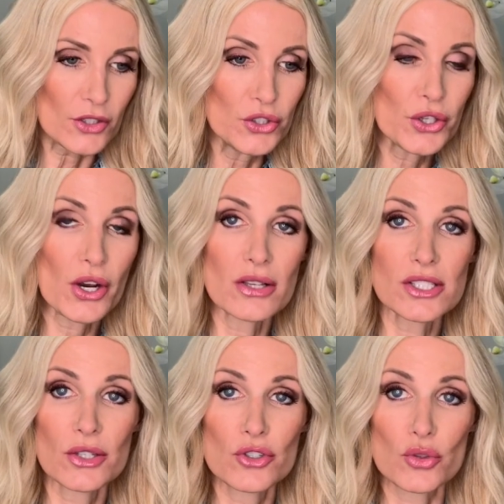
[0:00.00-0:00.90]
you could
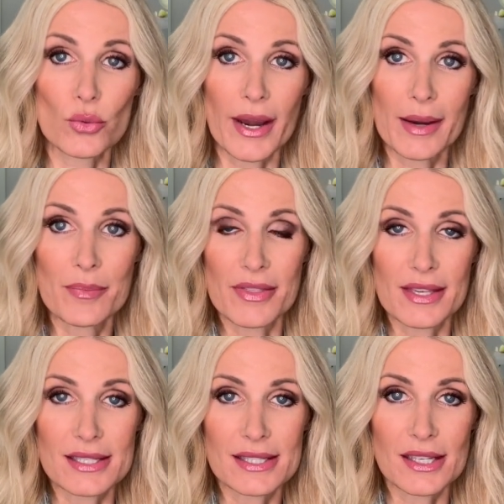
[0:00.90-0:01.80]
also drape
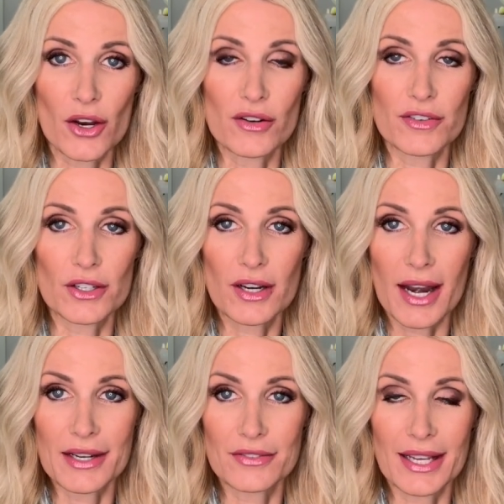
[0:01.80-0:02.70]
this over
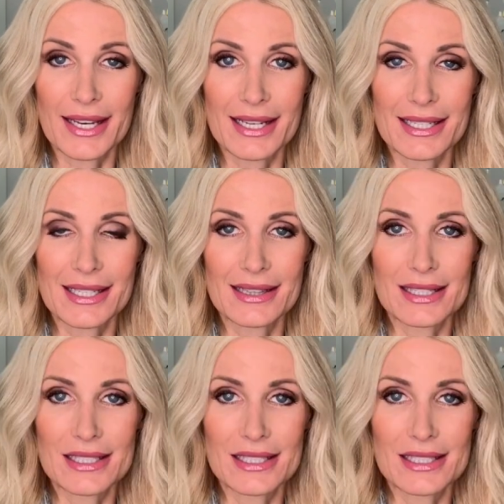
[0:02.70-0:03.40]
kind of like I did in